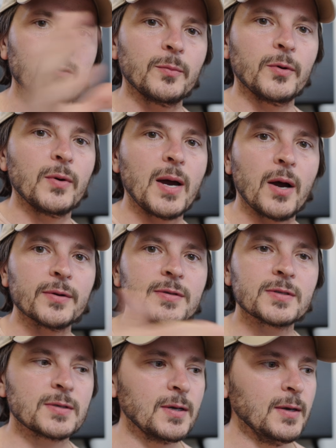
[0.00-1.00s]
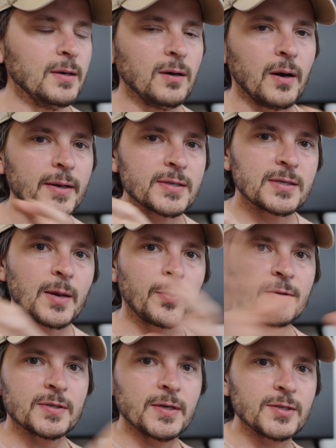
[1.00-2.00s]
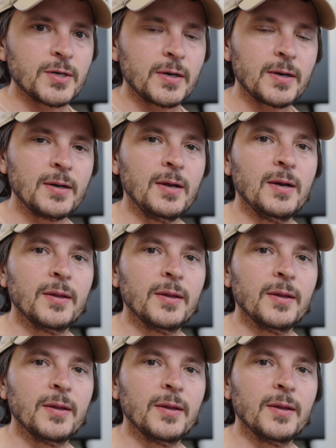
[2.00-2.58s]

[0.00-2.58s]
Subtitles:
the brewhouse on a set procedure.